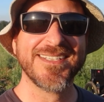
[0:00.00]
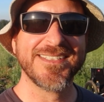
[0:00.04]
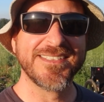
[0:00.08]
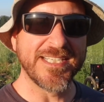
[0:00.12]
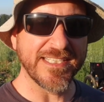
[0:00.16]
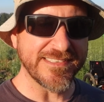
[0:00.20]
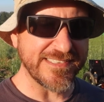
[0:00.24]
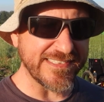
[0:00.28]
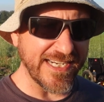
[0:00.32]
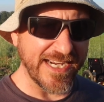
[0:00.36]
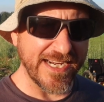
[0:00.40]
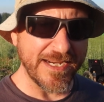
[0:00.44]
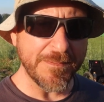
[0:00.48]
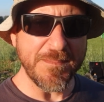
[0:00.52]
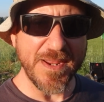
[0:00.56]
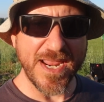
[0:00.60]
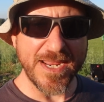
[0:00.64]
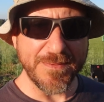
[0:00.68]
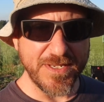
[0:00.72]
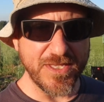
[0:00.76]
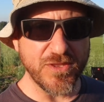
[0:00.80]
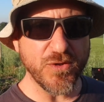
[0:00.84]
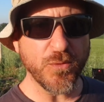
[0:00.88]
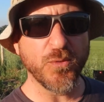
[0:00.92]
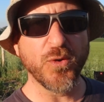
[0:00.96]
To say
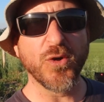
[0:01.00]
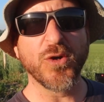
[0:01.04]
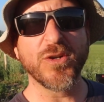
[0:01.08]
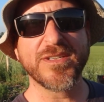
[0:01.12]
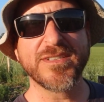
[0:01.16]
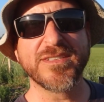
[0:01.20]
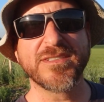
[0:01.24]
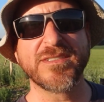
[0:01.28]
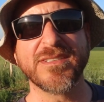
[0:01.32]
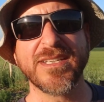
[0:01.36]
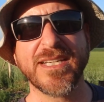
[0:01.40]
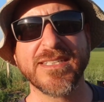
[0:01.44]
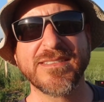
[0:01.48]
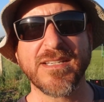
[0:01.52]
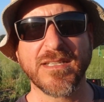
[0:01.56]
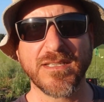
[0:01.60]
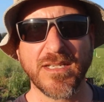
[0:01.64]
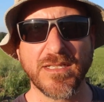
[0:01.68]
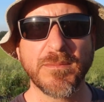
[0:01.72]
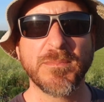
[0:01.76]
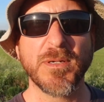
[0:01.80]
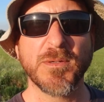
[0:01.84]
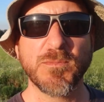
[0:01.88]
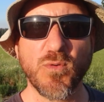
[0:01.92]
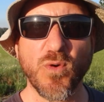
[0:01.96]
maybe the world is, is a
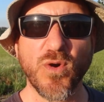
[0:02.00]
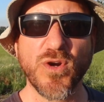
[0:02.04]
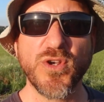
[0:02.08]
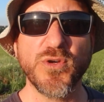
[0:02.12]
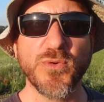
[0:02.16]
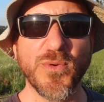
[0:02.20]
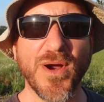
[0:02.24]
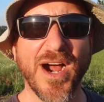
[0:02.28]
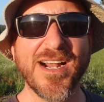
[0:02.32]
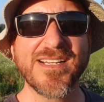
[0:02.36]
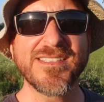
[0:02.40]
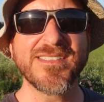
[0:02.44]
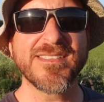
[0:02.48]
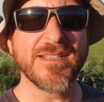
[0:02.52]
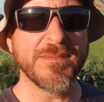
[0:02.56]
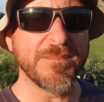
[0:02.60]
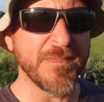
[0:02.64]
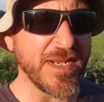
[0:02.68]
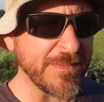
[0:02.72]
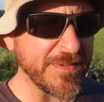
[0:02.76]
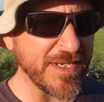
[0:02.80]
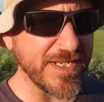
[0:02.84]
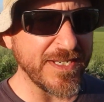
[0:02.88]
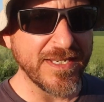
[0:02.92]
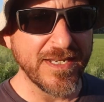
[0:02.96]
little bit more nuanced and
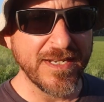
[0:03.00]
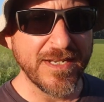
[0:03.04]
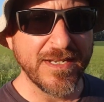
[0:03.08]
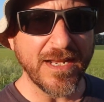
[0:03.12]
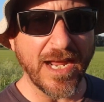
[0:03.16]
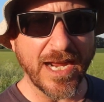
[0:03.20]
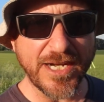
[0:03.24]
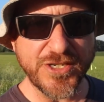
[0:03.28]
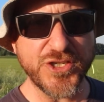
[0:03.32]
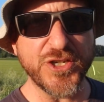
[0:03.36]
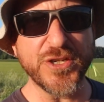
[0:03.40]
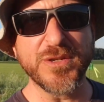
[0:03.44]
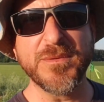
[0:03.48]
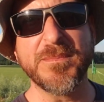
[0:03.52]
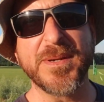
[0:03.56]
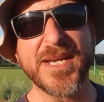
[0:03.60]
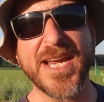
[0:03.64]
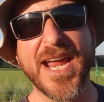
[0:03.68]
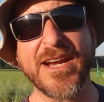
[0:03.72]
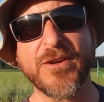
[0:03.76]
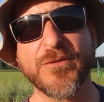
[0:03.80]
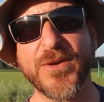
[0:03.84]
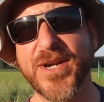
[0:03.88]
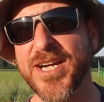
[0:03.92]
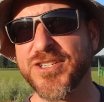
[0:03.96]
maybe I shouldn't
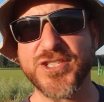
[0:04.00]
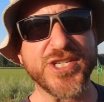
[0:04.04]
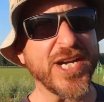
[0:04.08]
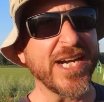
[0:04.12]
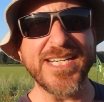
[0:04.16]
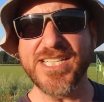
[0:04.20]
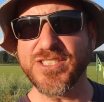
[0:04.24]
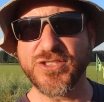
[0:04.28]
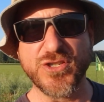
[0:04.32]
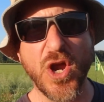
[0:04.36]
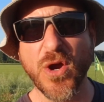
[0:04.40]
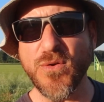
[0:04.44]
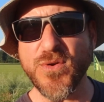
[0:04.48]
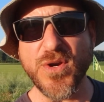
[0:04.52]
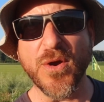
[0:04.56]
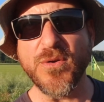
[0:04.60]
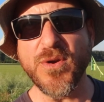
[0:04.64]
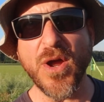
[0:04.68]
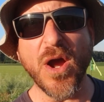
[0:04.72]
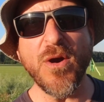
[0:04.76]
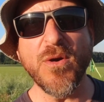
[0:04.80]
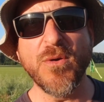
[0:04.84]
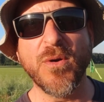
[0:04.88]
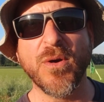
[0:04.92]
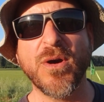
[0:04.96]
be angry at Chinese? No, no,
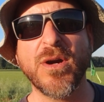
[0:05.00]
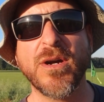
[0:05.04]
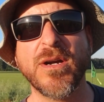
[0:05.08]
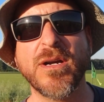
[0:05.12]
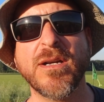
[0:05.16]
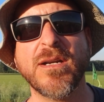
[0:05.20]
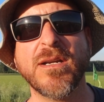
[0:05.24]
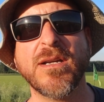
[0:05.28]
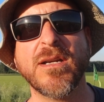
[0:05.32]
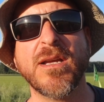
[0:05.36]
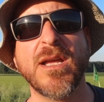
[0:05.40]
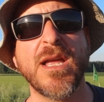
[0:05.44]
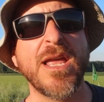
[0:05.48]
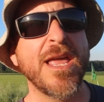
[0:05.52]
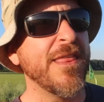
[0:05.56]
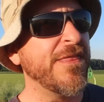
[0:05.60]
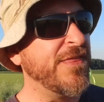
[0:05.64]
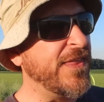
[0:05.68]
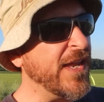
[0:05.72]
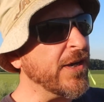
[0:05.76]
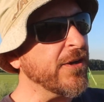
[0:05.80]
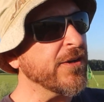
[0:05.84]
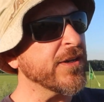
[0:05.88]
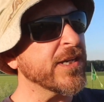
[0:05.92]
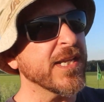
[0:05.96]
no.
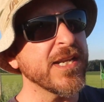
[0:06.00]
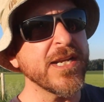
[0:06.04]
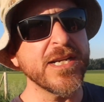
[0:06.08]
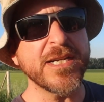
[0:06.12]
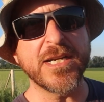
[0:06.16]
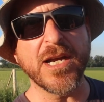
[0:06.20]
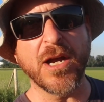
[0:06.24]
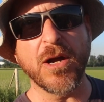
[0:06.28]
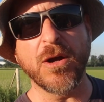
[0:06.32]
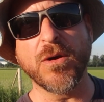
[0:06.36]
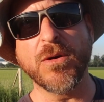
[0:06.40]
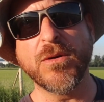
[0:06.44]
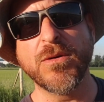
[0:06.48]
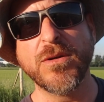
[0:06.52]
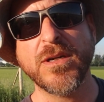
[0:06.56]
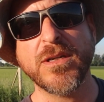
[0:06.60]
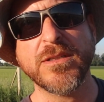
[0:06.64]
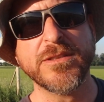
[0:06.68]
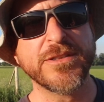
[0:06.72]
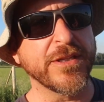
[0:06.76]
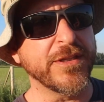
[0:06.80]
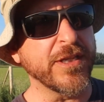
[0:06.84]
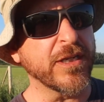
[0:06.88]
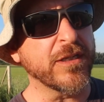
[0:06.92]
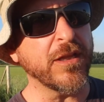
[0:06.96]
They're going to go
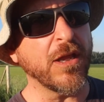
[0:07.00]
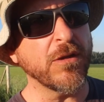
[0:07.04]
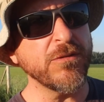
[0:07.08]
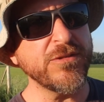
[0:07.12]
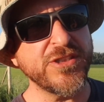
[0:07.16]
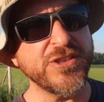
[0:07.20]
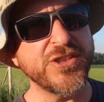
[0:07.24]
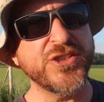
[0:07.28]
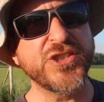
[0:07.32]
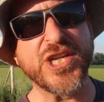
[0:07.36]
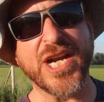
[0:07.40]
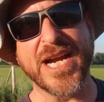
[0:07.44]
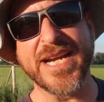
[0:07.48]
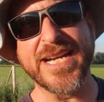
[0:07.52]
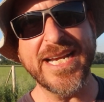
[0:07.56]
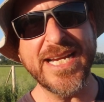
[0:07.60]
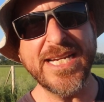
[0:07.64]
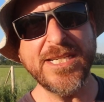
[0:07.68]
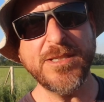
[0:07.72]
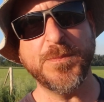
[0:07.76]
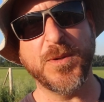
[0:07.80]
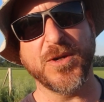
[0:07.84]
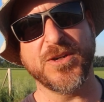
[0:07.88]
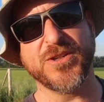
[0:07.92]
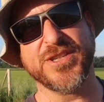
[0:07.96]
to the closest
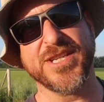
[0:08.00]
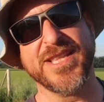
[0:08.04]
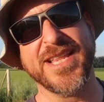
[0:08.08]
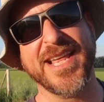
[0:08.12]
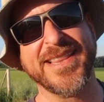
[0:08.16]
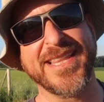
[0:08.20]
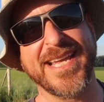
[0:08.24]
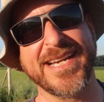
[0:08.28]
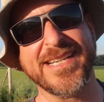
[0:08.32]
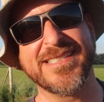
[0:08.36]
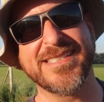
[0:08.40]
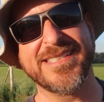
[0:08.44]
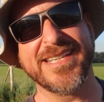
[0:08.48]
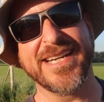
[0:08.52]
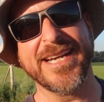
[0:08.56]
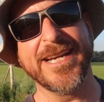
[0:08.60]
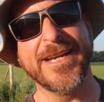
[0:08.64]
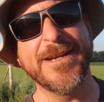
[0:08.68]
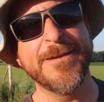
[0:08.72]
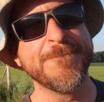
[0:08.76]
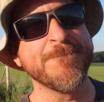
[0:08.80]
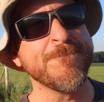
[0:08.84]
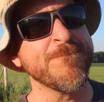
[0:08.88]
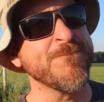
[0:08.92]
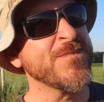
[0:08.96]
Chinese person that they
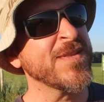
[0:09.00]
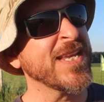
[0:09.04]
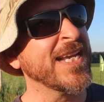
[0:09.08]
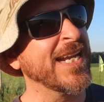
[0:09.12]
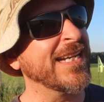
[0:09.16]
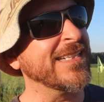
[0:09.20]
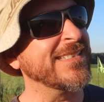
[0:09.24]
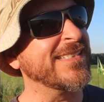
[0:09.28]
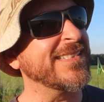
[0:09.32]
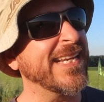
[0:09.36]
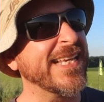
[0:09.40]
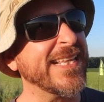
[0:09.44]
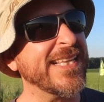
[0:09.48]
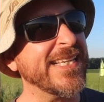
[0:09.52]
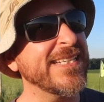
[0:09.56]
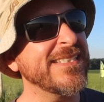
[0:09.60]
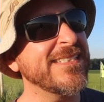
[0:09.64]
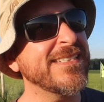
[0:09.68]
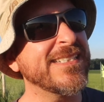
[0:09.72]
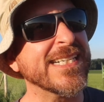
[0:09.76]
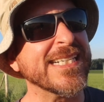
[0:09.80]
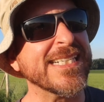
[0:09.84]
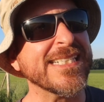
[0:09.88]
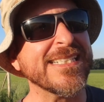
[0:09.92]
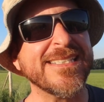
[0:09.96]
see and say,
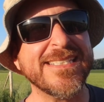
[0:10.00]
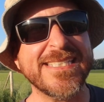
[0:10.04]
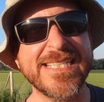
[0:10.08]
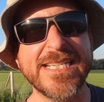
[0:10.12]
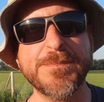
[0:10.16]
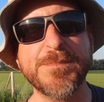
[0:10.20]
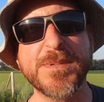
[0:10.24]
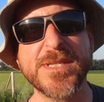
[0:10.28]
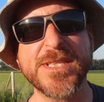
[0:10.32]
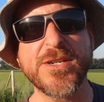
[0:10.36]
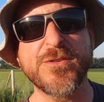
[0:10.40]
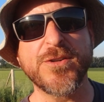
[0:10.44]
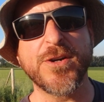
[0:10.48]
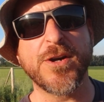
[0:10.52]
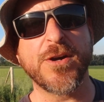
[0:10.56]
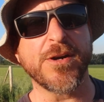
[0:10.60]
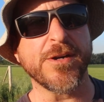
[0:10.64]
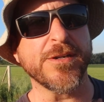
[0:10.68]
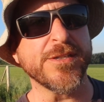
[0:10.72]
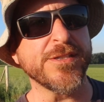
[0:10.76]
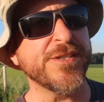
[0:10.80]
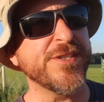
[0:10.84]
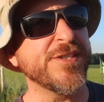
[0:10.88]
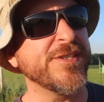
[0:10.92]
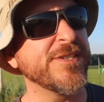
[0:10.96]
these guys deep in their
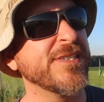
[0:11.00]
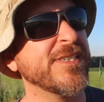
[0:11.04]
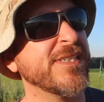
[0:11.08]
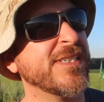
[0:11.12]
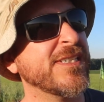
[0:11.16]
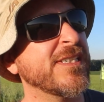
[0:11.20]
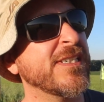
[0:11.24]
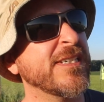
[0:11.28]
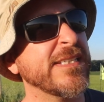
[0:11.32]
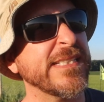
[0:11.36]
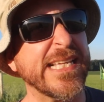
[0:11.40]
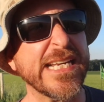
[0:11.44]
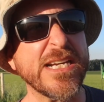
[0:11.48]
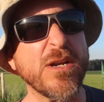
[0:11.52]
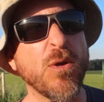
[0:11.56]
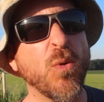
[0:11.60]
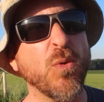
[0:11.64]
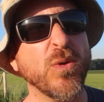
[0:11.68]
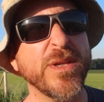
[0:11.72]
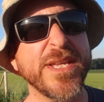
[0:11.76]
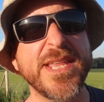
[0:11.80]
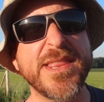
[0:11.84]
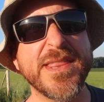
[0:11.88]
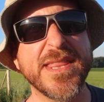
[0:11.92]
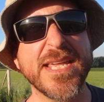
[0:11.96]
hearts, they
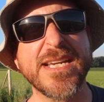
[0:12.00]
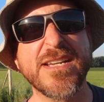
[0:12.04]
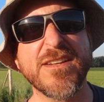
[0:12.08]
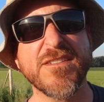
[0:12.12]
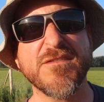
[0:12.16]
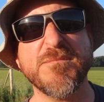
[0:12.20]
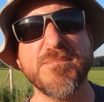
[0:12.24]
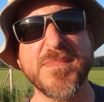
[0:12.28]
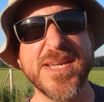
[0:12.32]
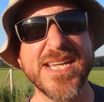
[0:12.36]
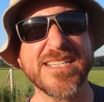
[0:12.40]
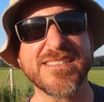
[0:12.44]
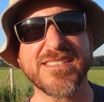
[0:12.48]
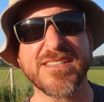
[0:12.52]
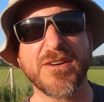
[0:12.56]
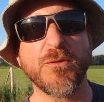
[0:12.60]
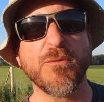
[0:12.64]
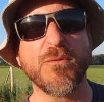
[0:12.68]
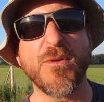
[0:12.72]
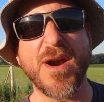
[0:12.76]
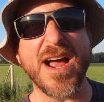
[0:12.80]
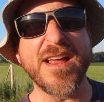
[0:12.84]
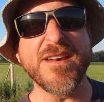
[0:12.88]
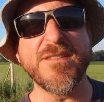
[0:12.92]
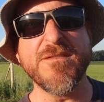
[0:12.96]
only think of me as a
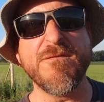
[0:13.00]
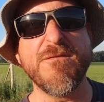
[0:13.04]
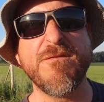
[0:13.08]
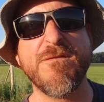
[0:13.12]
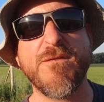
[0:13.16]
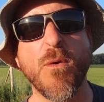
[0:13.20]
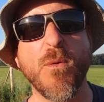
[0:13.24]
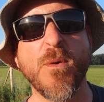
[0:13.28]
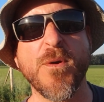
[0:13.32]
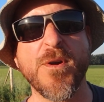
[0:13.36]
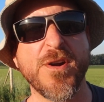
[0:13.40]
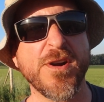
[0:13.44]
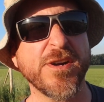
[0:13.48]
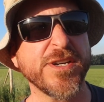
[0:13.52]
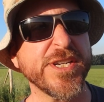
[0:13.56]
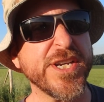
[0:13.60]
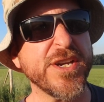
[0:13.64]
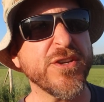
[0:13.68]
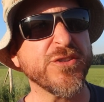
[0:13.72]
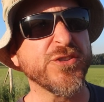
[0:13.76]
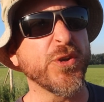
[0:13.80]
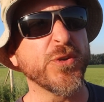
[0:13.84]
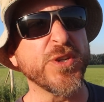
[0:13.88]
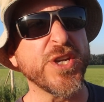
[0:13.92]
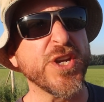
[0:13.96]
rotten foreigner.
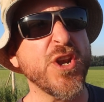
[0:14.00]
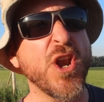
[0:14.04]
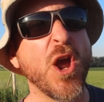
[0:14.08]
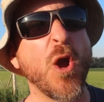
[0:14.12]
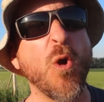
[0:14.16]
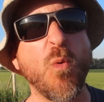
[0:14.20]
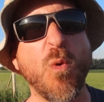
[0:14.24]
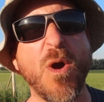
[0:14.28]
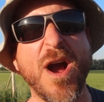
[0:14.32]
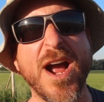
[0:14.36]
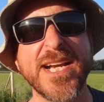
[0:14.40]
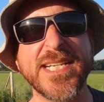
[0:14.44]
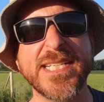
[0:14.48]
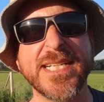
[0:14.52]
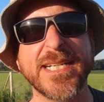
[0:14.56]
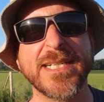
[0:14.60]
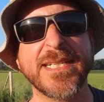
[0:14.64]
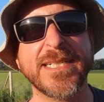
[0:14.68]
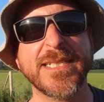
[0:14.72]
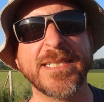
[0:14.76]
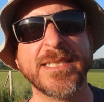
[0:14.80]
So you know what?